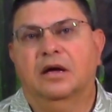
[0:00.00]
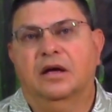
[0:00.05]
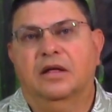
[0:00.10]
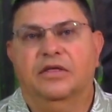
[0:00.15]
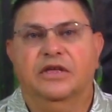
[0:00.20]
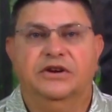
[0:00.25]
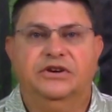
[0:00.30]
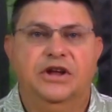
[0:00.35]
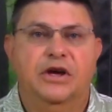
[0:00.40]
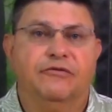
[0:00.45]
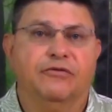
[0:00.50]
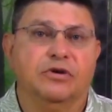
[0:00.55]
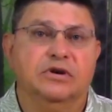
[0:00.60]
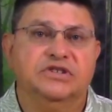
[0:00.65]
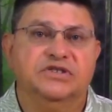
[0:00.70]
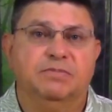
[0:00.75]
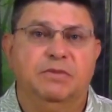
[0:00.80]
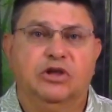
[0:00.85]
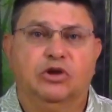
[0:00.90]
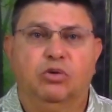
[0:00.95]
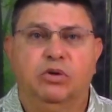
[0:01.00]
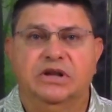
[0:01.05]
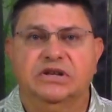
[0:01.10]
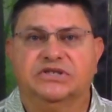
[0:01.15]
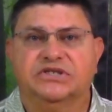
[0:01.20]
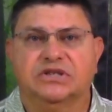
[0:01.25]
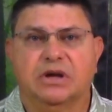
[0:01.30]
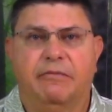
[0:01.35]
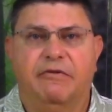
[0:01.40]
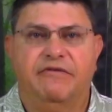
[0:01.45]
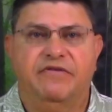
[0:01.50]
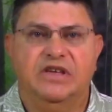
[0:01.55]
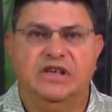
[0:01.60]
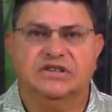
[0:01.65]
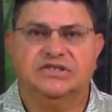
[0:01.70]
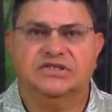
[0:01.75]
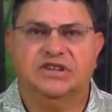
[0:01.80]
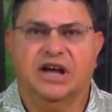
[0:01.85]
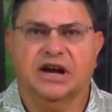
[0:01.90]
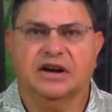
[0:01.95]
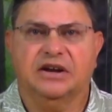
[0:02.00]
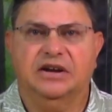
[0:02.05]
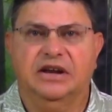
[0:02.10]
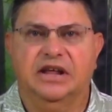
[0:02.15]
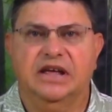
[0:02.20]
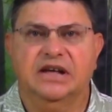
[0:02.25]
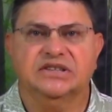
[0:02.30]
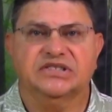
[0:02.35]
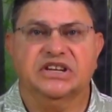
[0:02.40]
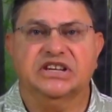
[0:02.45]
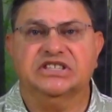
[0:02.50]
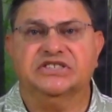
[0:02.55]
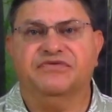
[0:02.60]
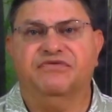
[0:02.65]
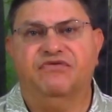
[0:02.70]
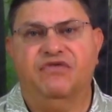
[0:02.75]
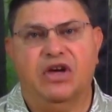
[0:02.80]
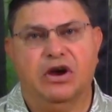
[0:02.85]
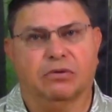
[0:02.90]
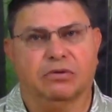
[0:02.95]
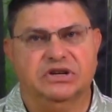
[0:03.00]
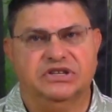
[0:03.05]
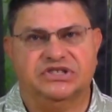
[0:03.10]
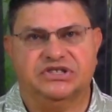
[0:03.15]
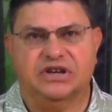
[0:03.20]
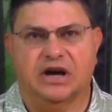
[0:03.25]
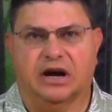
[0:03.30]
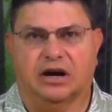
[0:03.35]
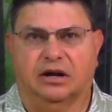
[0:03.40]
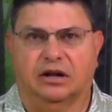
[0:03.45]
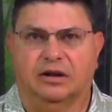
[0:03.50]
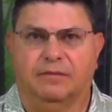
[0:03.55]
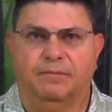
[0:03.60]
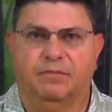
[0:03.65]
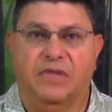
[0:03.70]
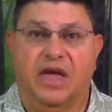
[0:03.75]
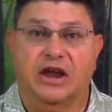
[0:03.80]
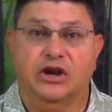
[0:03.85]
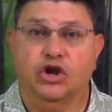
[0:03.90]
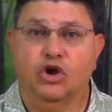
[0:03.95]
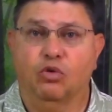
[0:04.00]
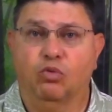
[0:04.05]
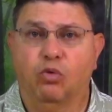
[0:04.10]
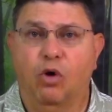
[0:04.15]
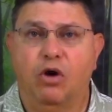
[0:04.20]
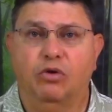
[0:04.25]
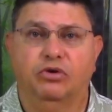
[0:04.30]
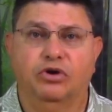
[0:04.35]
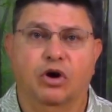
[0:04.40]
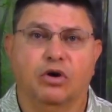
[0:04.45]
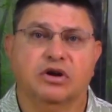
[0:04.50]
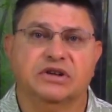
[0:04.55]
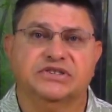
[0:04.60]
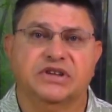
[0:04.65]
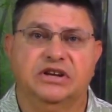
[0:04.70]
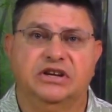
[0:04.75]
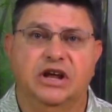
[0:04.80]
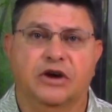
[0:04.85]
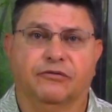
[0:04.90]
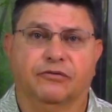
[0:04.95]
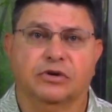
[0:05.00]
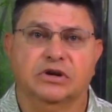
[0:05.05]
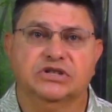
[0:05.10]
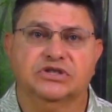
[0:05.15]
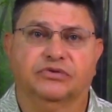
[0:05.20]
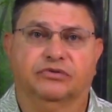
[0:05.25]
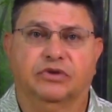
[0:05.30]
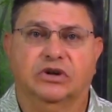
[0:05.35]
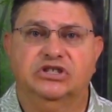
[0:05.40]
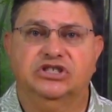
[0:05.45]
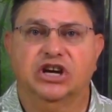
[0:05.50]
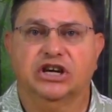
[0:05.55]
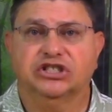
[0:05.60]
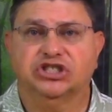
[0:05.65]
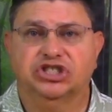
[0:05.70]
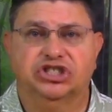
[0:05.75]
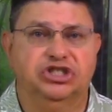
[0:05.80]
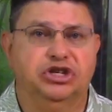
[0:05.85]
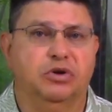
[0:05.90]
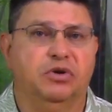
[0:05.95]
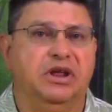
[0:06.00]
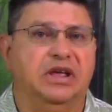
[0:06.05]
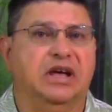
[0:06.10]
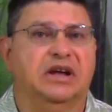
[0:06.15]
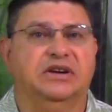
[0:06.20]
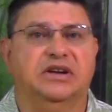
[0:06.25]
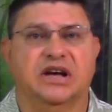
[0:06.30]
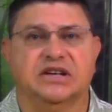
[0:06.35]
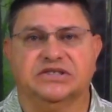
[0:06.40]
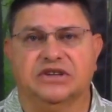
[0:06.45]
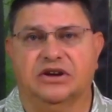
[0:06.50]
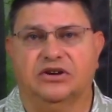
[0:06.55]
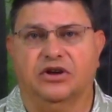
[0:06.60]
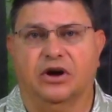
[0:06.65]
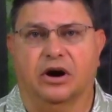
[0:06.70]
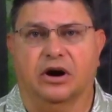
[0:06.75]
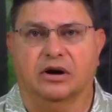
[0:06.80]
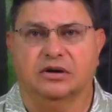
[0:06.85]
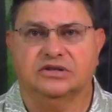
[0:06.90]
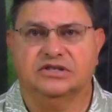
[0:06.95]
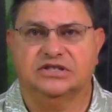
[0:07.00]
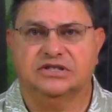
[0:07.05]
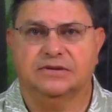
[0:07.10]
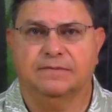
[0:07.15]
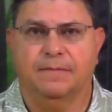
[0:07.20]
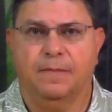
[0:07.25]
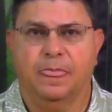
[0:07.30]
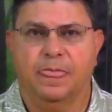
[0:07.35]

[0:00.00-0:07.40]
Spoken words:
The difference between some of these techniques is very subtle, and you won't notice a difference from just shooting a dozen darts.